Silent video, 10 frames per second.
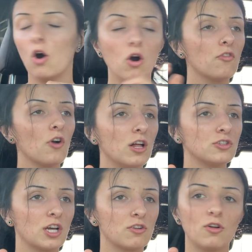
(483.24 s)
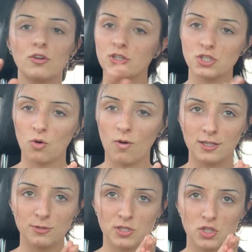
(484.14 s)
Overall in general, you just don't want it
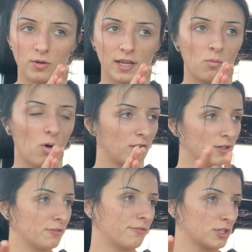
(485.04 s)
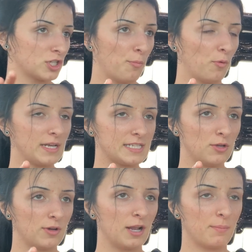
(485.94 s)
to be soaking in water in the first couple weeks that you
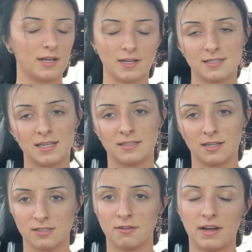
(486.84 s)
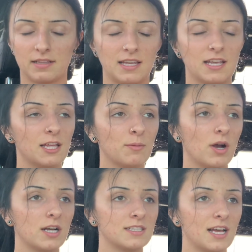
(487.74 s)
get it because it does affect the healing
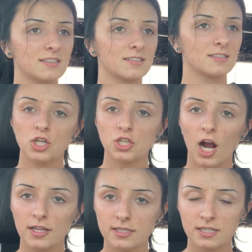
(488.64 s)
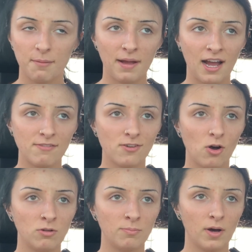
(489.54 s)
process. Sorry this is on my
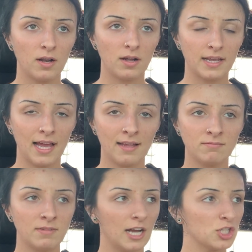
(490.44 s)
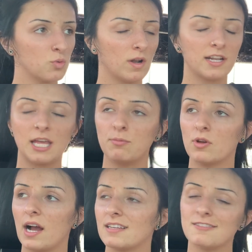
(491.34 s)
iPhone, but again, I just wanted to keep you
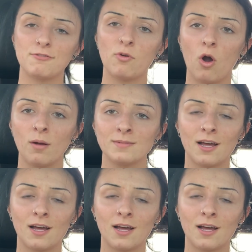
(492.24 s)
guys informed